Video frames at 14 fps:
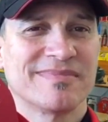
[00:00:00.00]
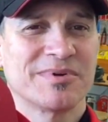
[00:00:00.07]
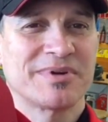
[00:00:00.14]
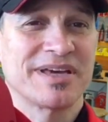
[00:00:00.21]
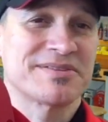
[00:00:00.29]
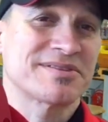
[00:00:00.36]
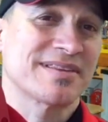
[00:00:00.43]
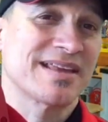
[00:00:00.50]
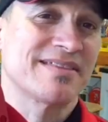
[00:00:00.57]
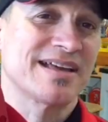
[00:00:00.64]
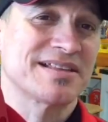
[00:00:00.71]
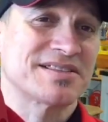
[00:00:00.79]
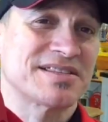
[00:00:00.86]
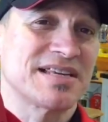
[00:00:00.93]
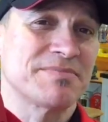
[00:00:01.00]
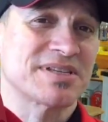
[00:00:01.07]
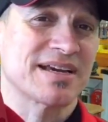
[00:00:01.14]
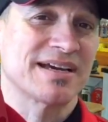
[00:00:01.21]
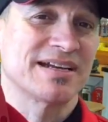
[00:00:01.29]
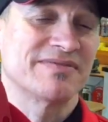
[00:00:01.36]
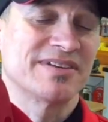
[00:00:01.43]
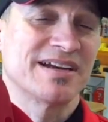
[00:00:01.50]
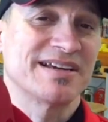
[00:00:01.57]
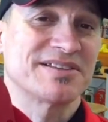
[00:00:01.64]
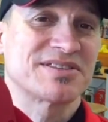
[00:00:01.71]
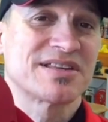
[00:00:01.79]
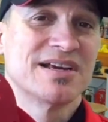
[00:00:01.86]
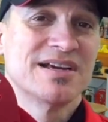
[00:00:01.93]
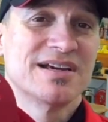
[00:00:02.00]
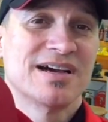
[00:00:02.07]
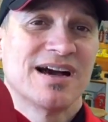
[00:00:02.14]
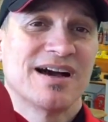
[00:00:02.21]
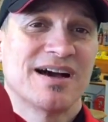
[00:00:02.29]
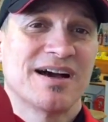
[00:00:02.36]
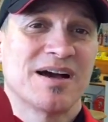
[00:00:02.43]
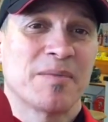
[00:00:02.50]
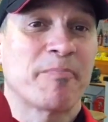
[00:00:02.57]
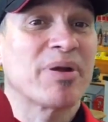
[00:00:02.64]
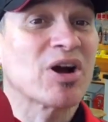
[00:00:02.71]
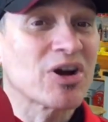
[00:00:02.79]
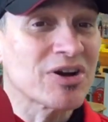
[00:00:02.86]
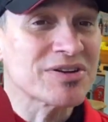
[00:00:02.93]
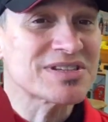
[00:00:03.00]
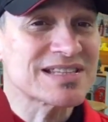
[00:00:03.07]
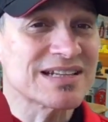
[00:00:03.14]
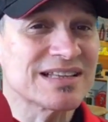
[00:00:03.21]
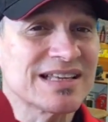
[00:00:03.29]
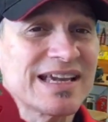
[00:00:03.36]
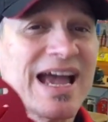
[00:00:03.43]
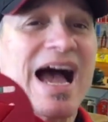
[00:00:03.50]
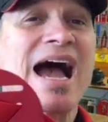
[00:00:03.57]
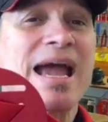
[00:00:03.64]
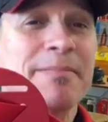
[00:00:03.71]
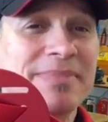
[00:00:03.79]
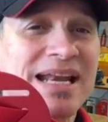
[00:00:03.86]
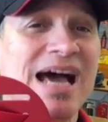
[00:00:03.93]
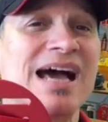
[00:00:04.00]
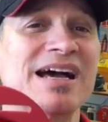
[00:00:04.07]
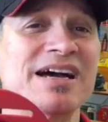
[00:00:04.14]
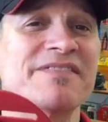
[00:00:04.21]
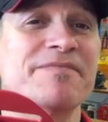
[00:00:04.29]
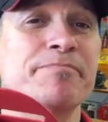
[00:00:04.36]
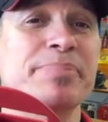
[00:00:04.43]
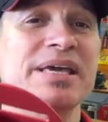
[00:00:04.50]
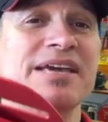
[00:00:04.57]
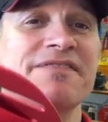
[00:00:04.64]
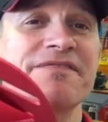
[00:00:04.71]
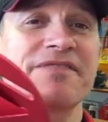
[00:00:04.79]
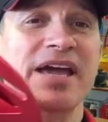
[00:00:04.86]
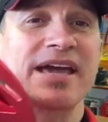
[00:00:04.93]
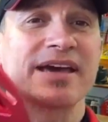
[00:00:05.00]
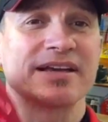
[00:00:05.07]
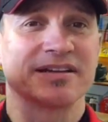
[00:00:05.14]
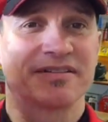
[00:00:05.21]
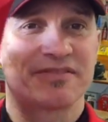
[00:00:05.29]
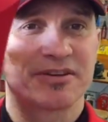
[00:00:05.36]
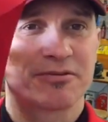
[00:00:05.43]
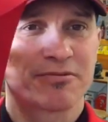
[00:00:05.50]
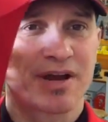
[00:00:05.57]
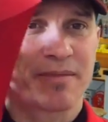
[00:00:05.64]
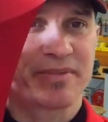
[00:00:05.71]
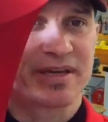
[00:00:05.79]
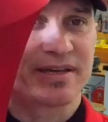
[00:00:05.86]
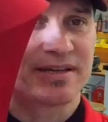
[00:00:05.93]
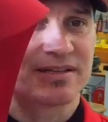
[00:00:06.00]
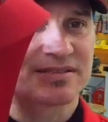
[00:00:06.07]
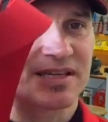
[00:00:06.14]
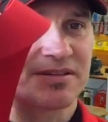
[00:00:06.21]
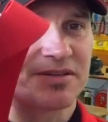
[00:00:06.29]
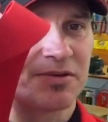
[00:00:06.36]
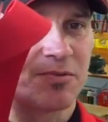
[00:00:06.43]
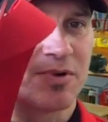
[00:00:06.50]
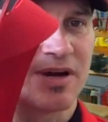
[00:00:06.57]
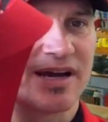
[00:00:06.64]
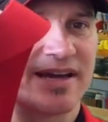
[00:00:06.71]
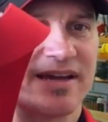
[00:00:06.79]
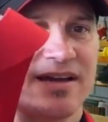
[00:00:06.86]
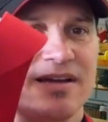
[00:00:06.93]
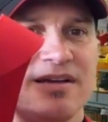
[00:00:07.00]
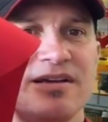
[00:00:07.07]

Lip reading: Okay, so that seems kind of nice. Personally, I'm not a big fan of the grommet, and I'll tell you why.